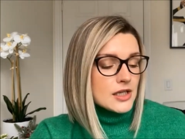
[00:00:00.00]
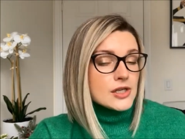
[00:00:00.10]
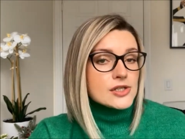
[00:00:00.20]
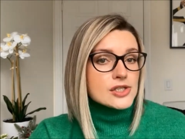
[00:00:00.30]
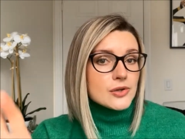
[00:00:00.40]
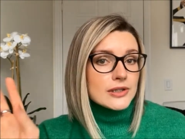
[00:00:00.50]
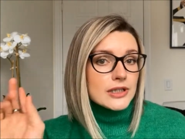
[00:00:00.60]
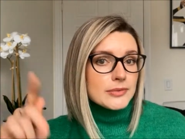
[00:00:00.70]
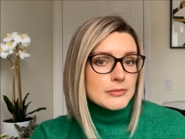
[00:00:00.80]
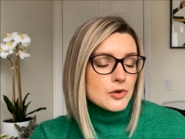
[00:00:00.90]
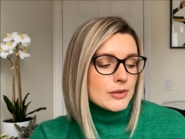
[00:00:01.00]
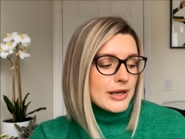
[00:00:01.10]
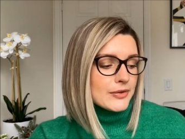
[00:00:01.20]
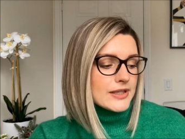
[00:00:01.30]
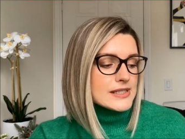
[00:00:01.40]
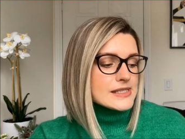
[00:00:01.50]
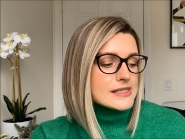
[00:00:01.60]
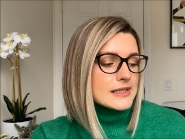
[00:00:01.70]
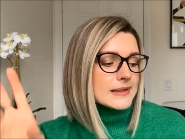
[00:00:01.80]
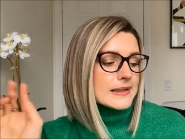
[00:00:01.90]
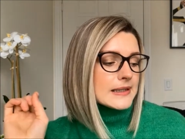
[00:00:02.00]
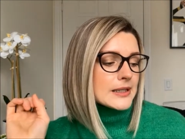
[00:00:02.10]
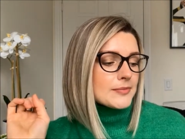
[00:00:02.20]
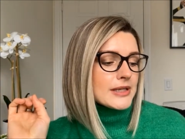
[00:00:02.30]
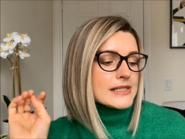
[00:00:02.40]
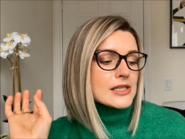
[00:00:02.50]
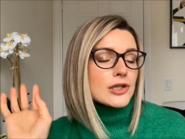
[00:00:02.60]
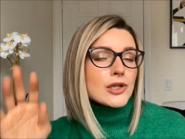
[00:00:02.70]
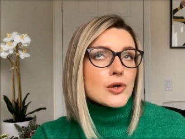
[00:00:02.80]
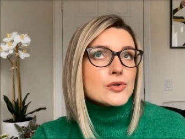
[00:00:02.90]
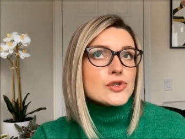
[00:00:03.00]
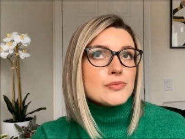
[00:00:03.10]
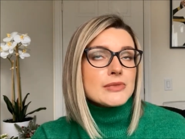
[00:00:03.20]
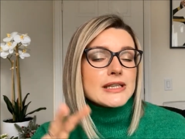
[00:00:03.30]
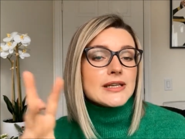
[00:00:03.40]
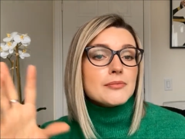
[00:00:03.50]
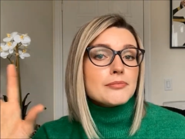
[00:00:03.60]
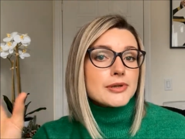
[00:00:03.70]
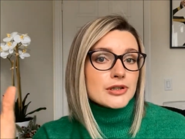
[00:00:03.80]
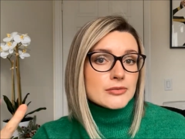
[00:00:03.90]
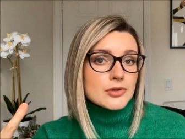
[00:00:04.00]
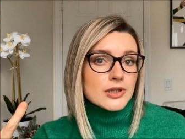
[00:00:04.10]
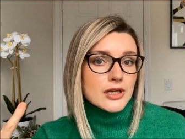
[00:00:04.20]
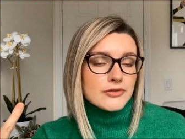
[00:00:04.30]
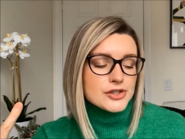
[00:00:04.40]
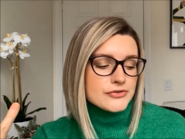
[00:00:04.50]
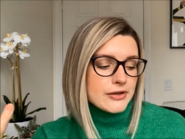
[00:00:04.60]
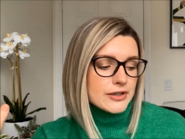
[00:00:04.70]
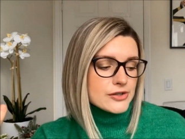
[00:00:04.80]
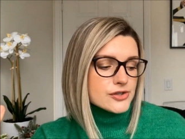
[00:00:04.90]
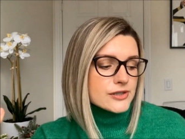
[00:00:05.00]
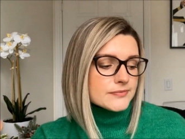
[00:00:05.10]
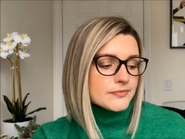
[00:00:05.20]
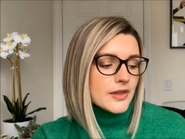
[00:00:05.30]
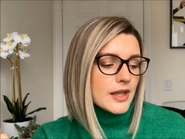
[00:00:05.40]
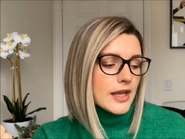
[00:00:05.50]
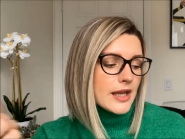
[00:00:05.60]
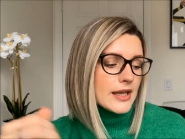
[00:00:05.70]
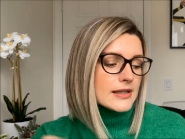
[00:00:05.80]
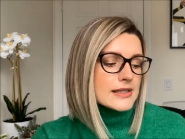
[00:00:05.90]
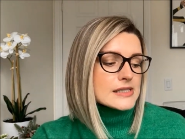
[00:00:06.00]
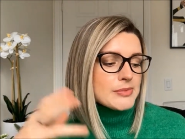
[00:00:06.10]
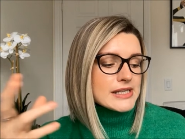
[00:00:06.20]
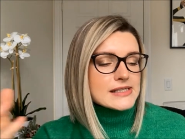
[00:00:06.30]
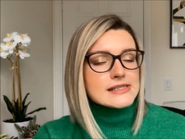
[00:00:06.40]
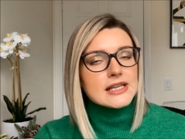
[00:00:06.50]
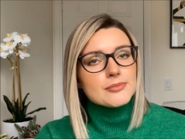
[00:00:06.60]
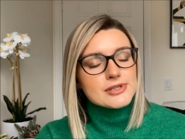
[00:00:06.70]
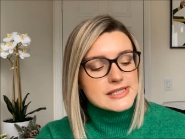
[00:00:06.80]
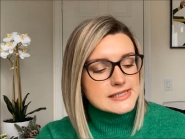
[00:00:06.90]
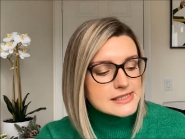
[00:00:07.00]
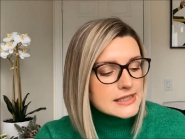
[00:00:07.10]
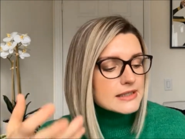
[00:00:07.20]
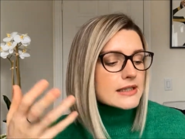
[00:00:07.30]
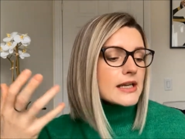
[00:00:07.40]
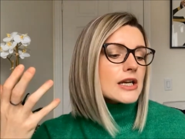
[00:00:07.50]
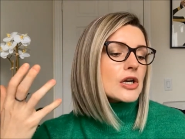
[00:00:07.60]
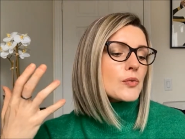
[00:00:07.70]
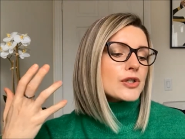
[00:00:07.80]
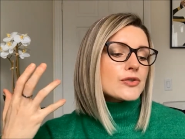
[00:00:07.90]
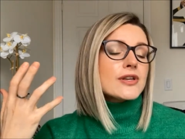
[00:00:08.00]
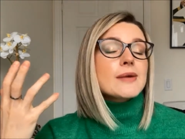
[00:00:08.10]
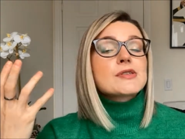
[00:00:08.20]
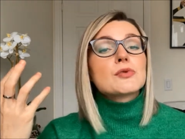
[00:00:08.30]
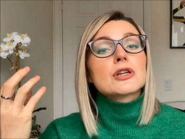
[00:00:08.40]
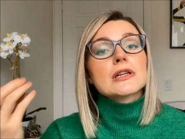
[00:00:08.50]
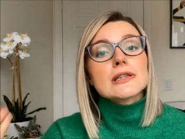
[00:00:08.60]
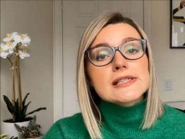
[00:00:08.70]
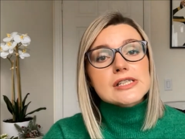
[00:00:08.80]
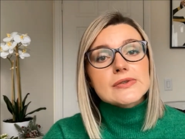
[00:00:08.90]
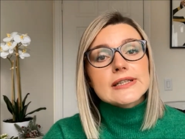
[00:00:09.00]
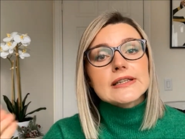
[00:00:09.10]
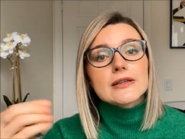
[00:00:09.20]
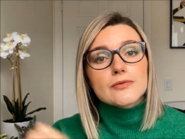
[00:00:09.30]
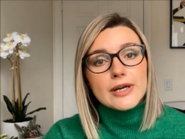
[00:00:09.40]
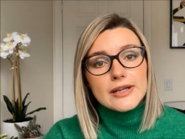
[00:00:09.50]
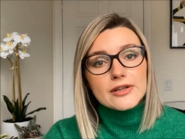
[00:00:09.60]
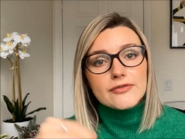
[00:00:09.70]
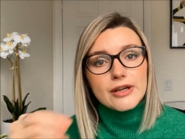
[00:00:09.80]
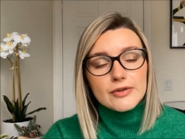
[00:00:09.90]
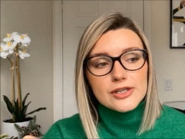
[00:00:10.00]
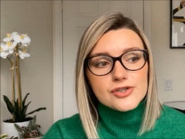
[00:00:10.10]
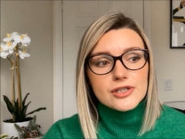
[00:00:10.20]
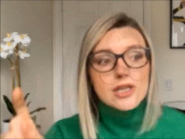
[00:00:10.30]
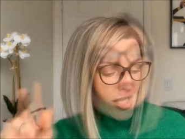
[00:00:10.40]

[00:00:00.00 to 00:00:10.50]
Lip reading: So a little bit more about this. It's a low to medium buildable coverage foundation, and its base is 90% skincare with 2 times more glycerin than regular foundation.